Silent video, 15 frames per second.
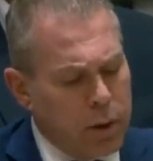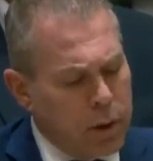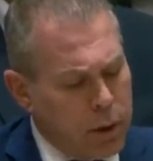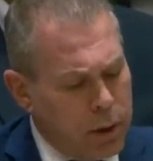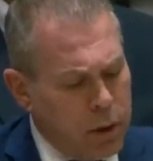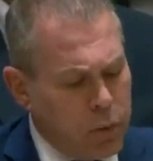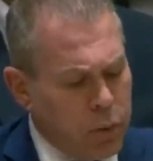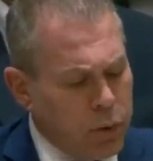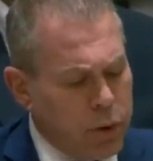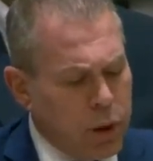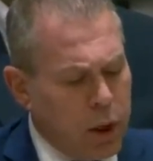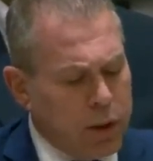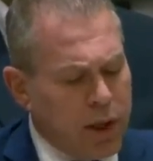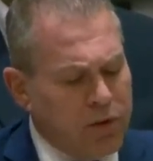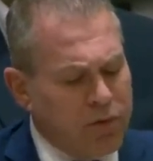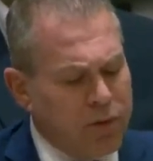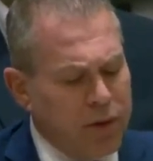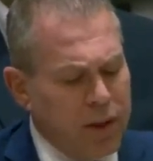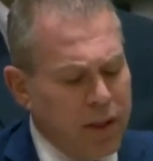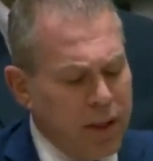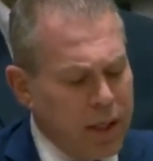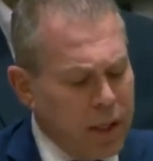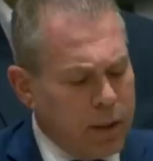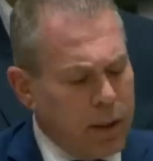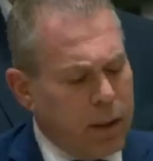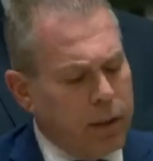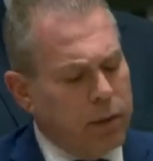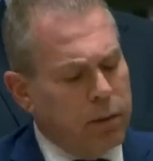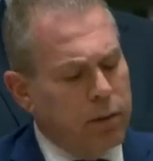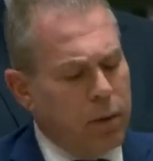it would not have
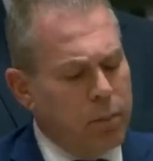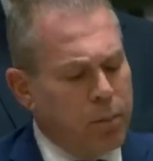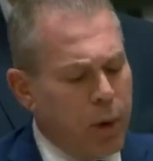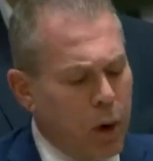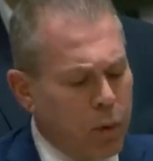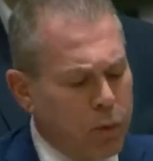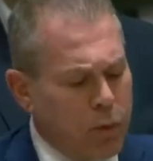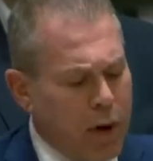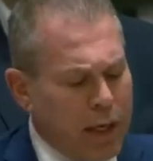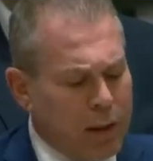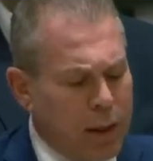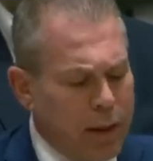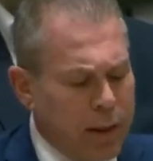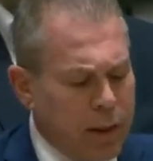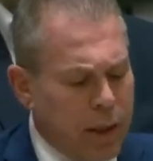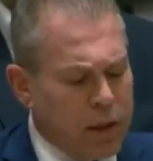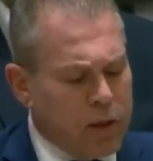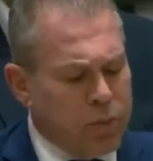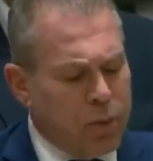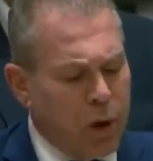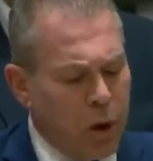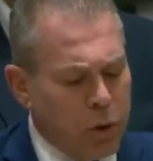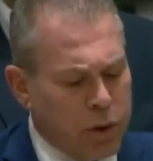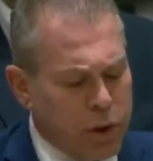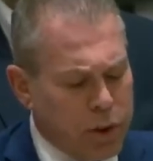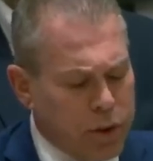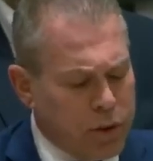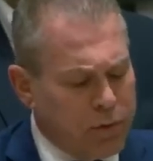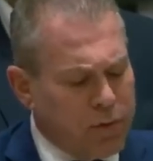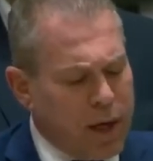needed the bone-rattling
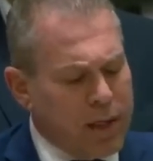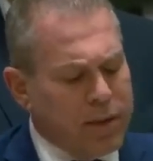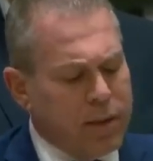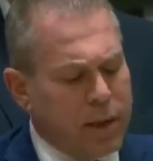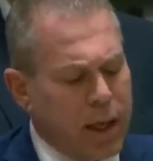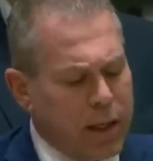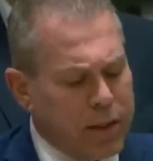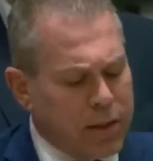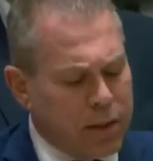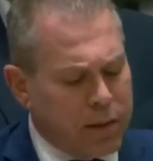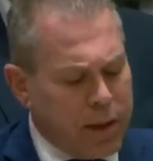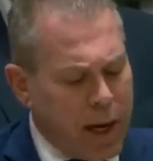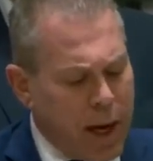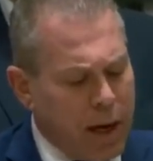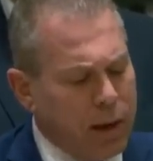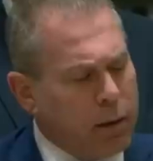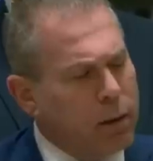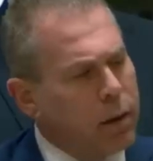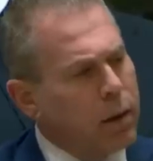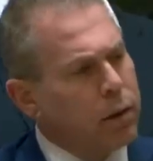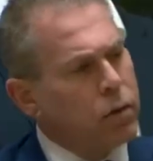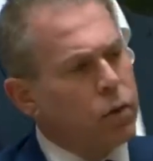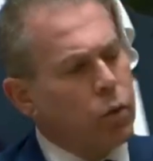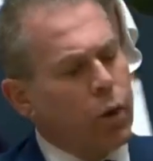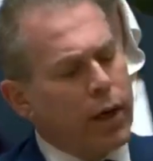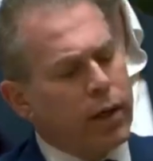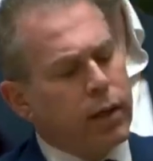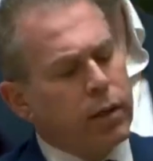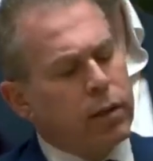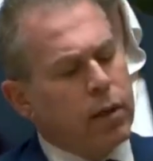explosions of last night's attack to
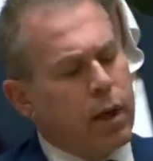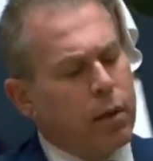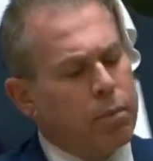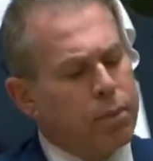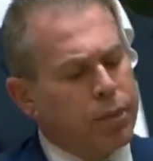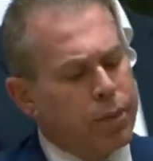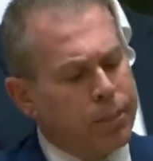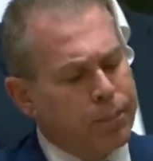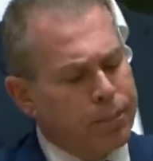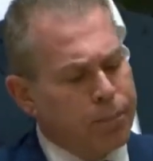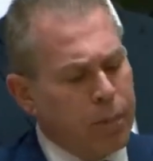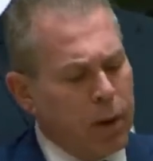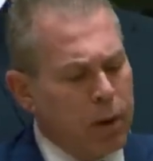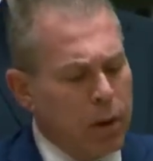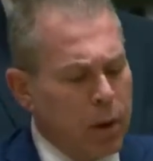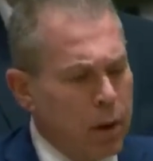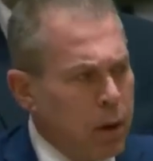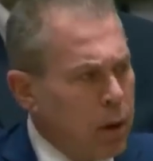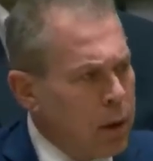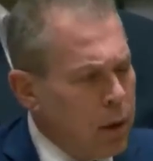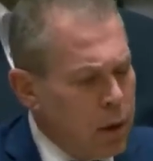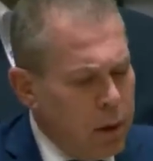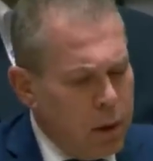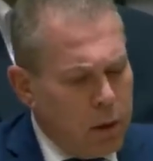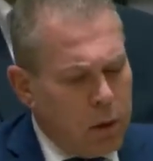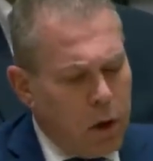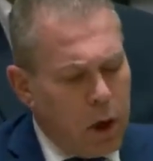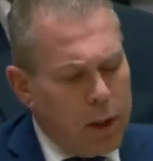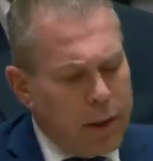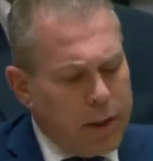wake it up.
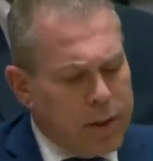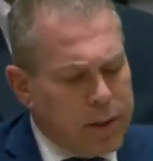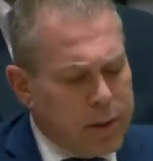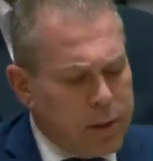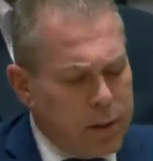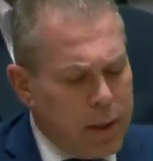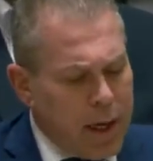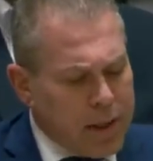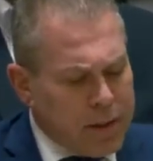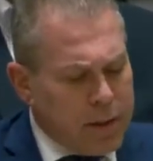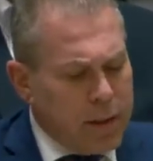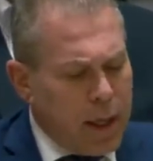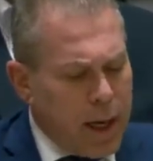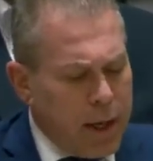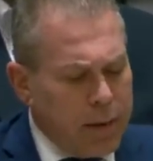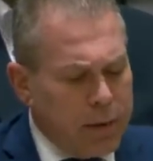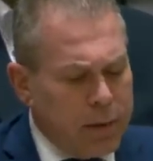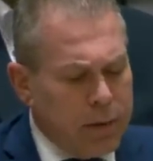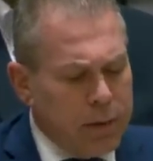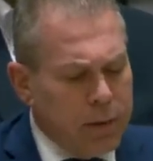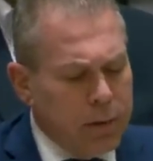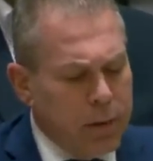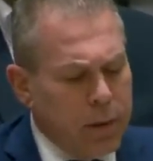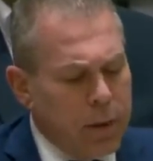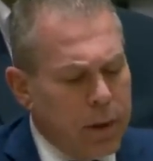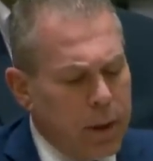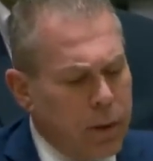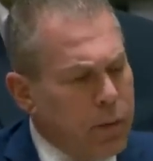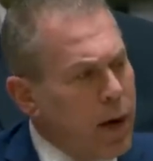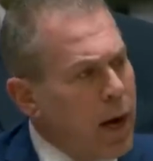Colleagues, last night,
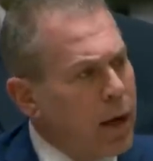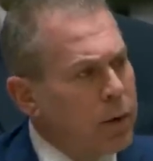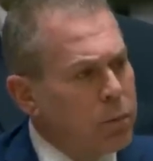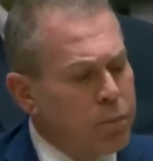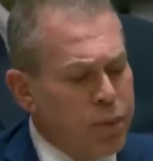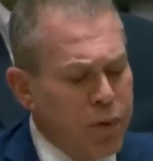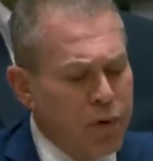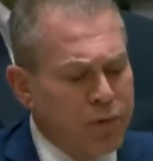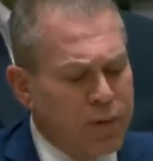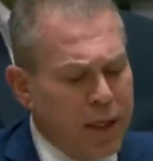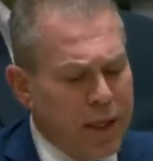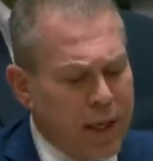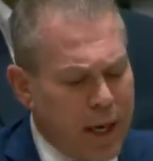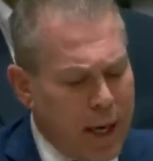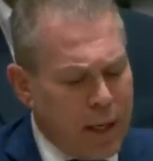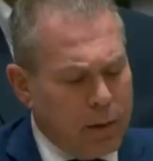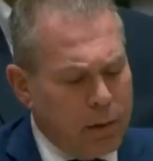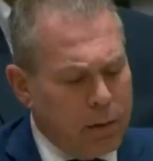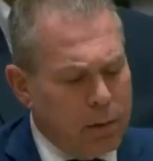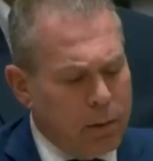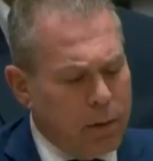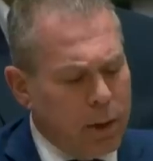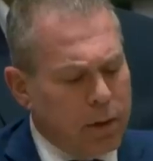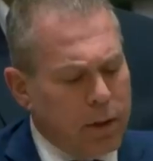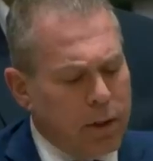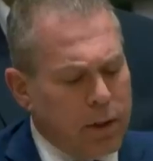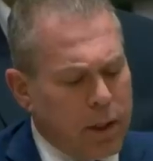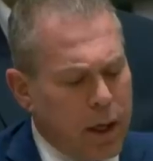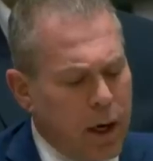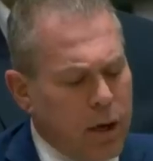Iran proved again that
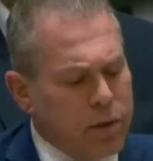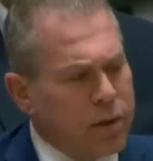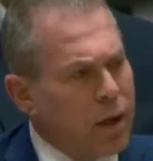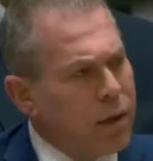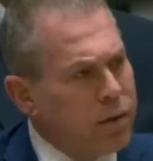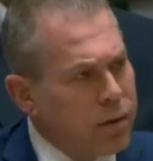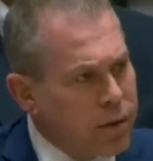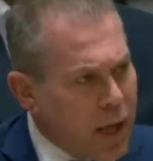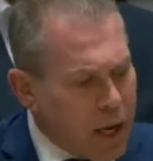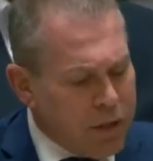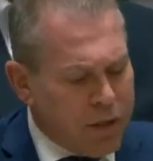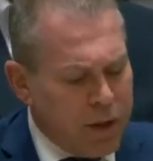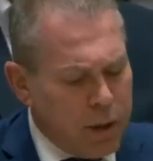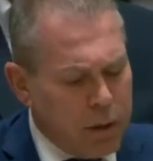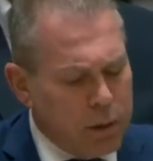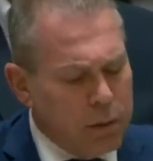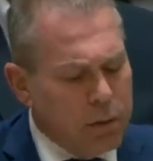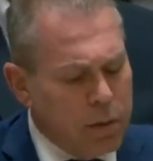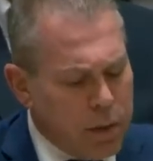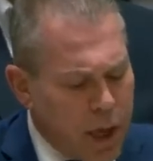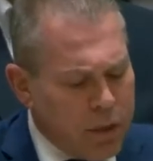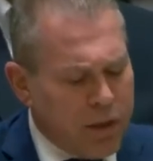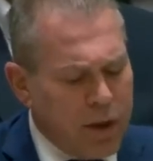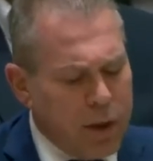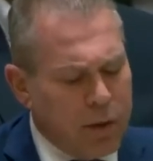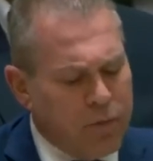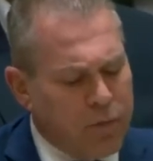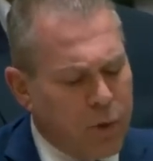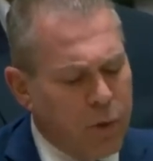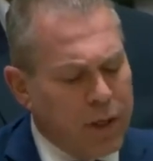it cares nothing
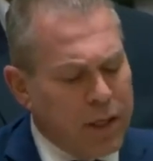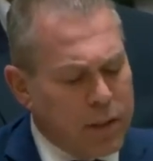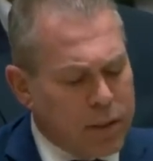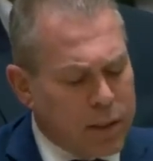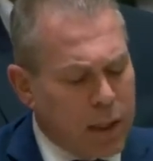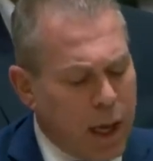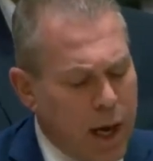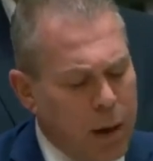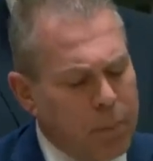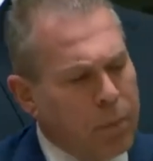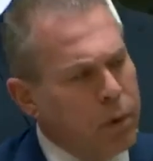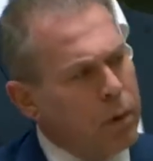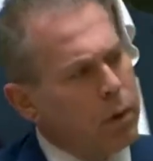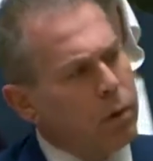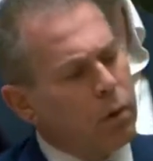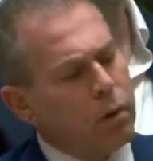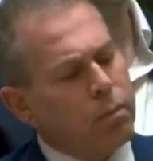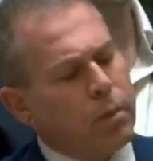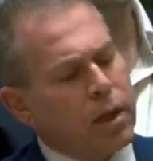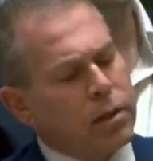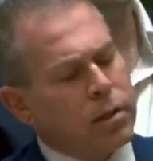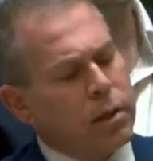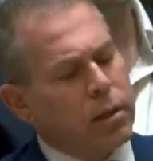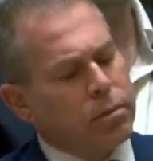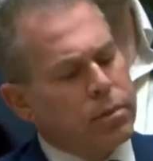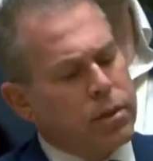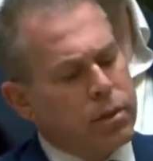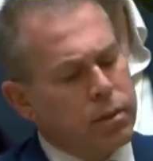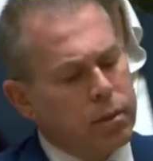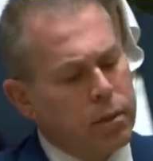for Islam or Muslims.